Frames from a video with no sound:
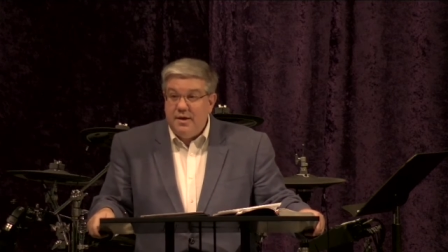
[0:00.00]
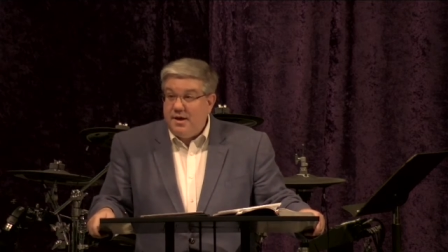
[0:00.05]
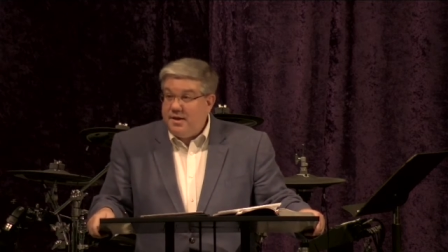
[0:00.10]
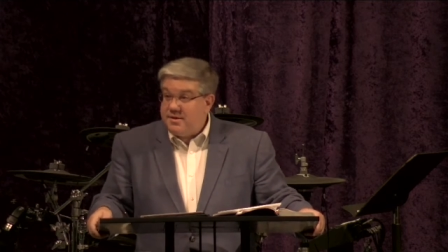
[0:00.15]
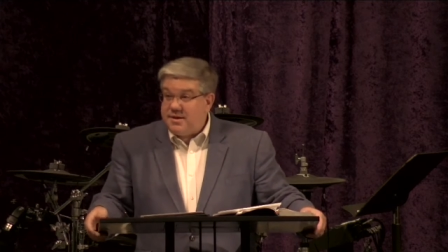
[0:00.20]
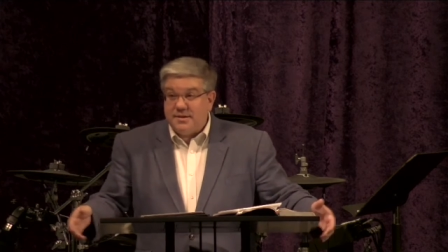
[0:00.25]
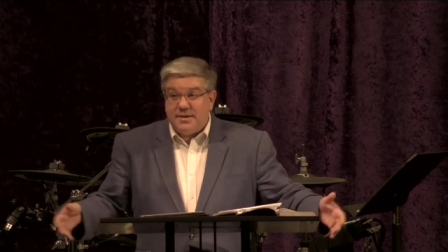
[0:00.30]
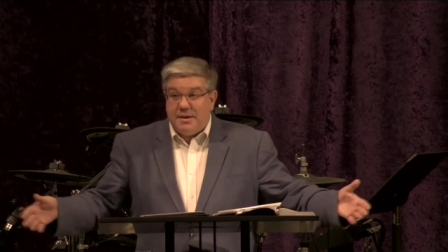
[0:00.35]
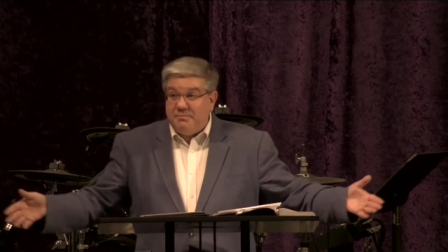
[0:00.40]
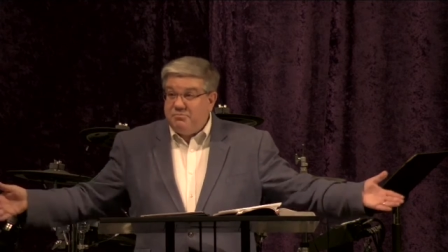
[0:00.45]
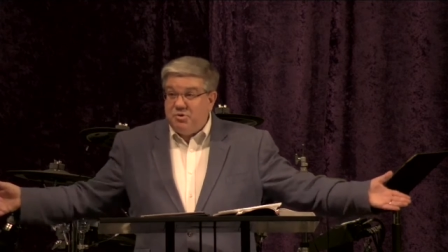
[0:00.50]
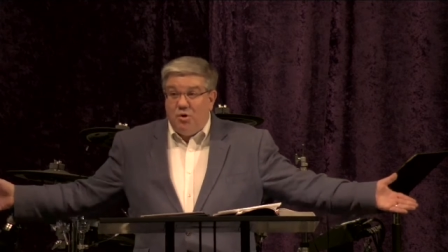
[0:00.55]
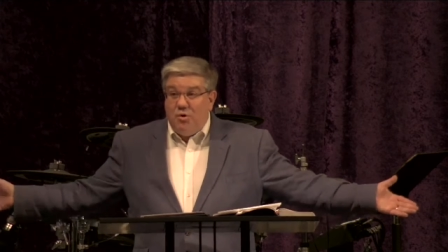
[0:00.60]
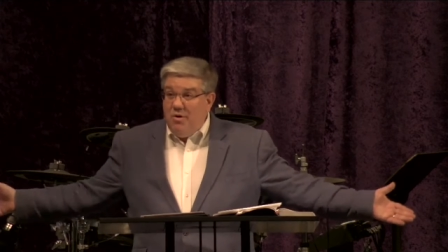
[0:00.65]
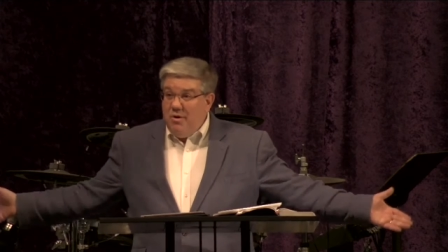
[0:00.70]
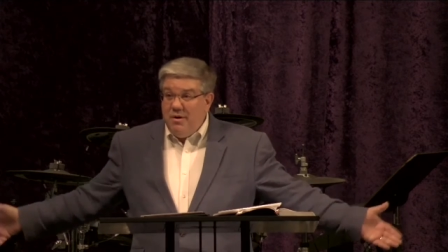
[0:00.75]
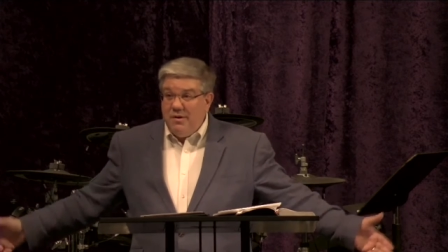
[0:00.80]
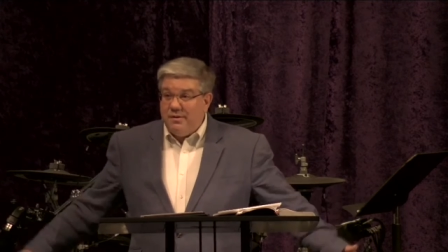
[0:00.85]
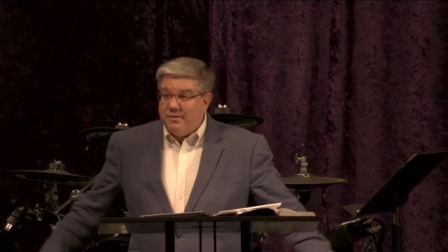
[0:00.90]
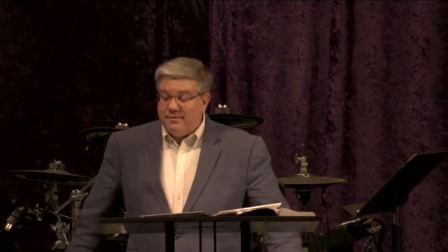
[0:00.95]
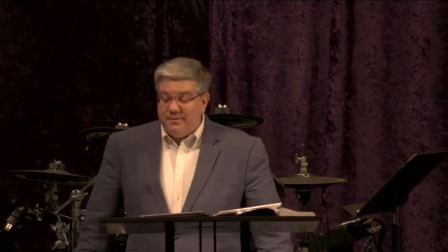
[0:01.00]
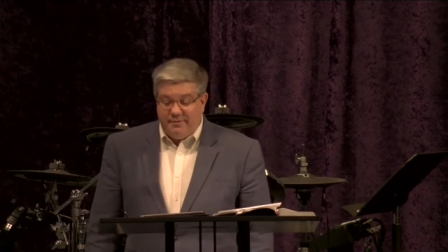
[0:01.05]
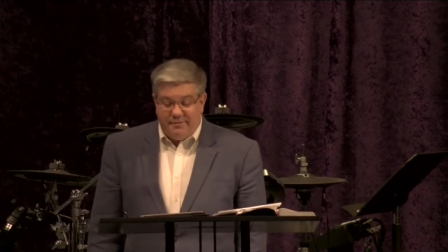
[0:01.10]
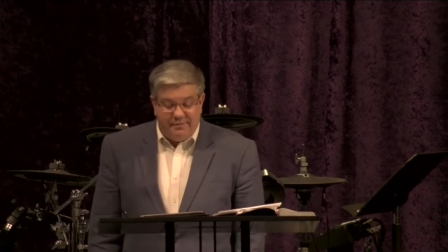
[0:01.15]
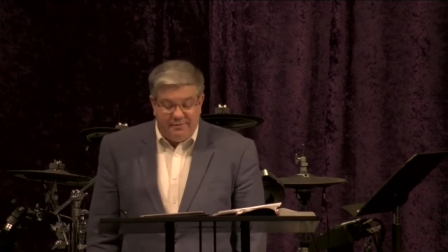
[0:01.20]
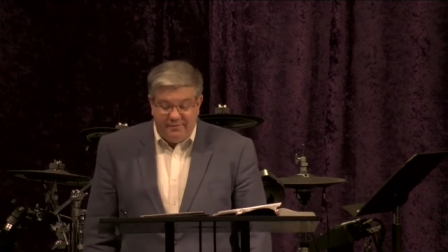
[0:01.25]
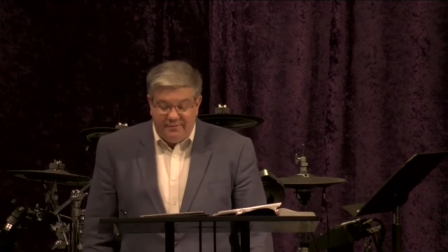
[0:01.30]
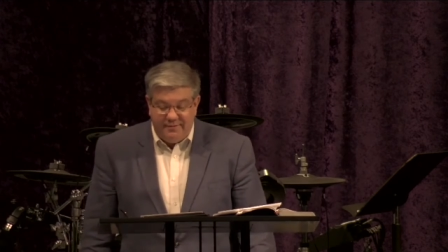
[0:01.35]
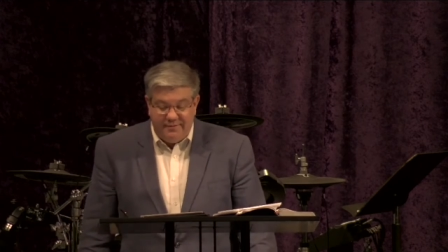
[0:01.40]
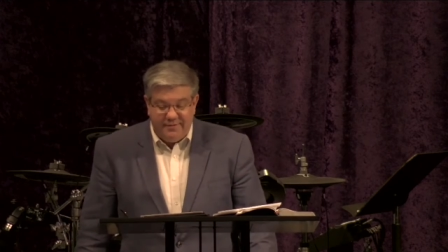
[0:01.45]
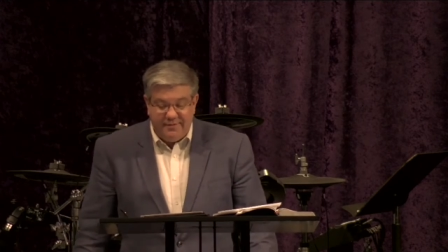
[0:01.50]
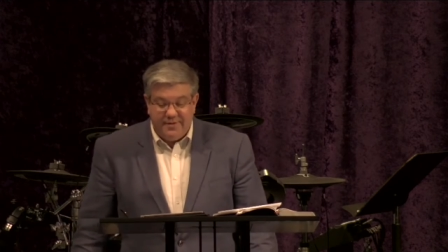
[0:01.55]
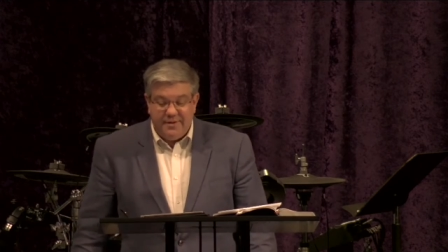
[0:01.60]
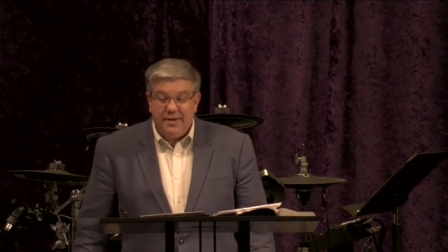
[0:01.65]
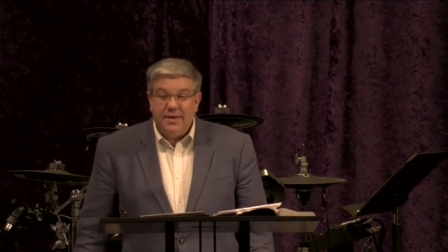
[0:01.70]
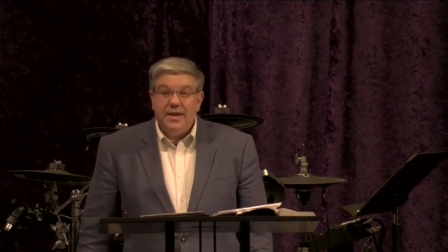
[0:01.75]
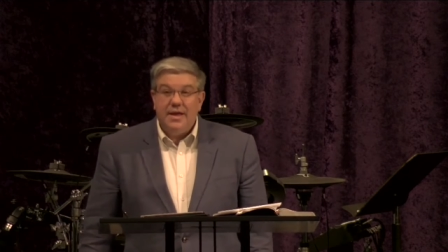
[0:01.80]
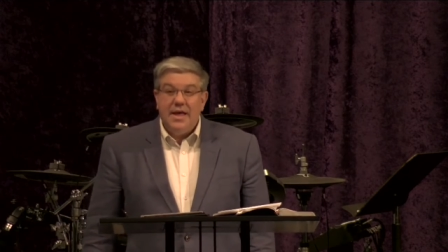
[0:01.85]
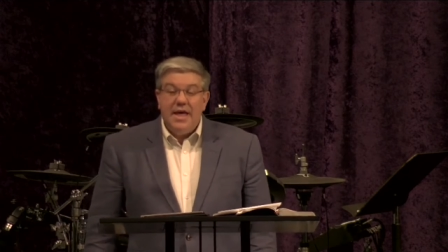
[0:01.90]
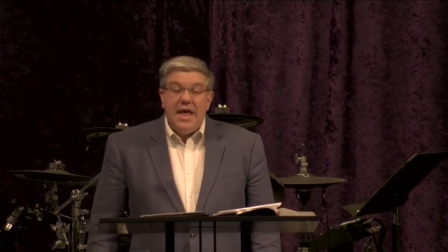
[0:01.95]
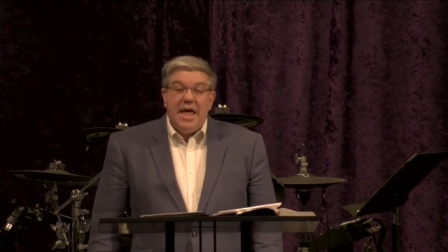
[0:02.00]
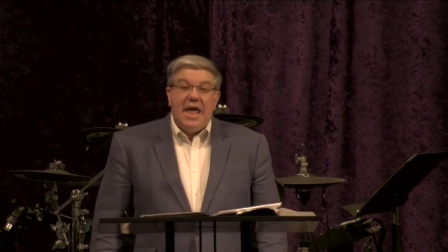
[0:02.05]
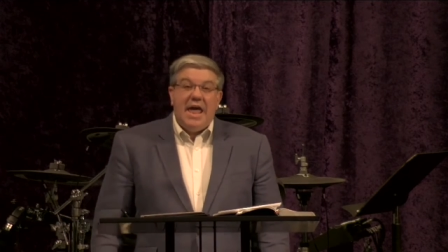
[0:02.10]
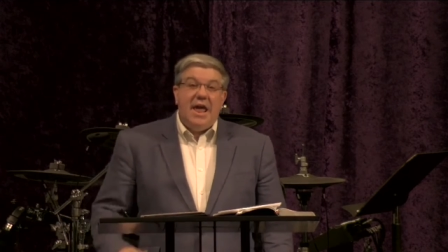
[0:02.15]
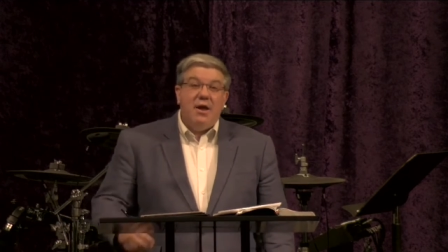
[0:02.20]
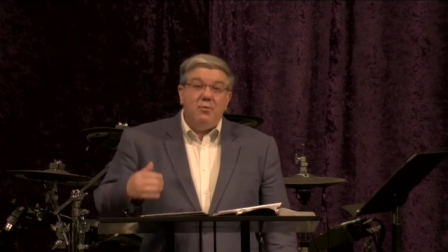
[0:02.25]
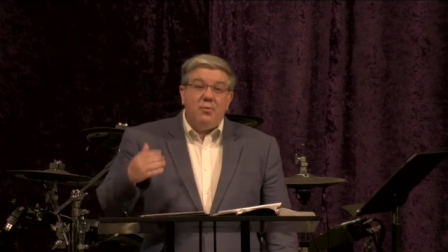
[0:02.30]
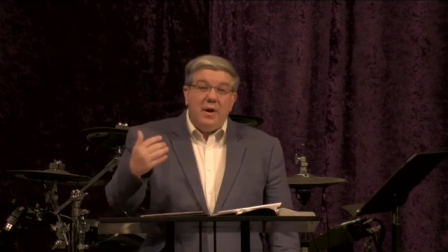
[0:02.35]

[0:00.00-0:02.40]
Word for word: He says, I'm torn. He